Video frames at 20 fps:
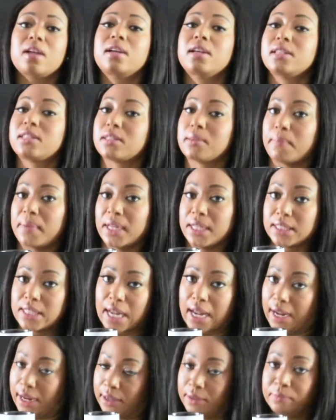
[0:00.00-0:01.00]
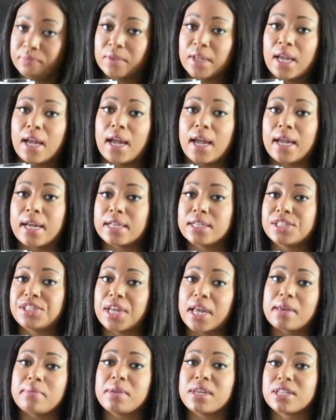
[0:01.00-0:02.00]
It's the big day, and
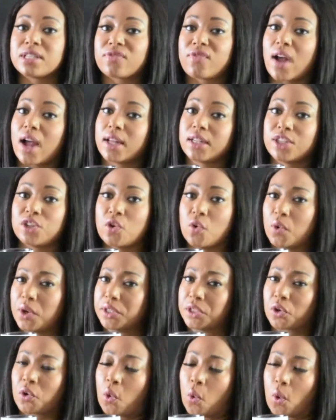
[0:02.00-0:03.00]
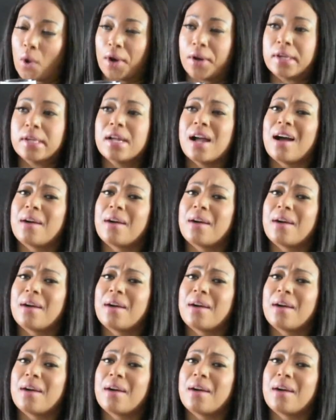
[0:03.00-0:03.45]
Jamie is finally going to court.